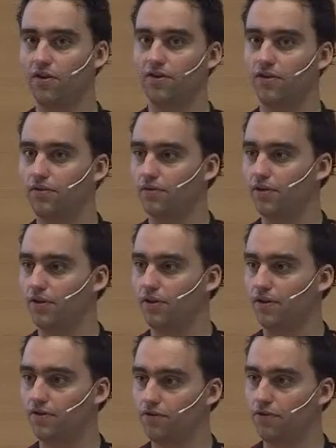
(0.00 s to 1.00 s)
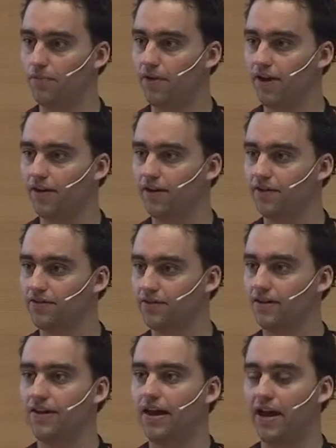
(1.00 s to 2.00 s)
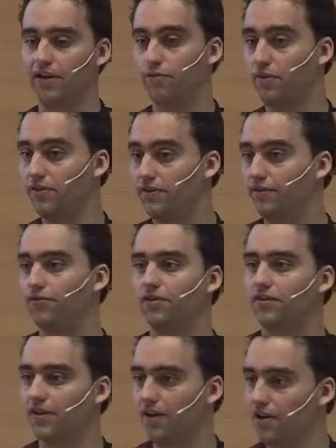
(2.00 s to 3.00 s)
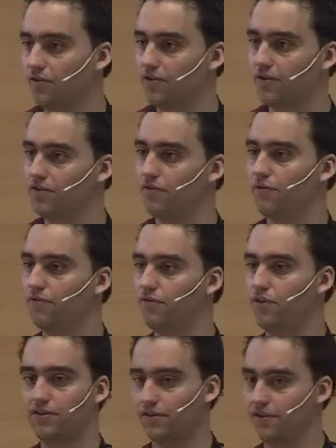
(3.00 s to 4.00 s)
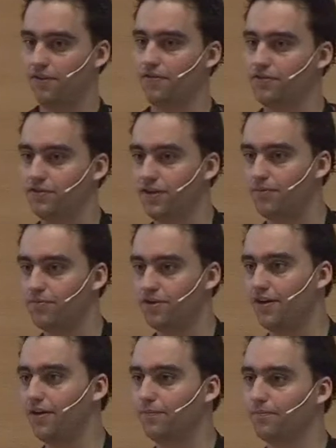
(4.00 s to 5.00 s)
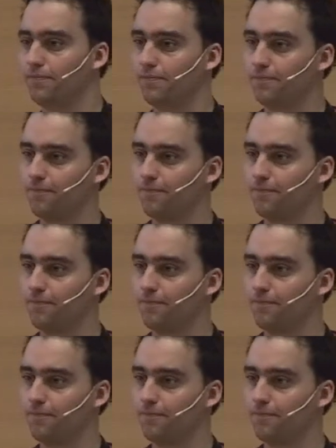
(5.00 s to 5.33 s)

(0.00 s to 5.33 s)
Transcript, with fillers: log in into the back end and with a different account into the front end at the same time.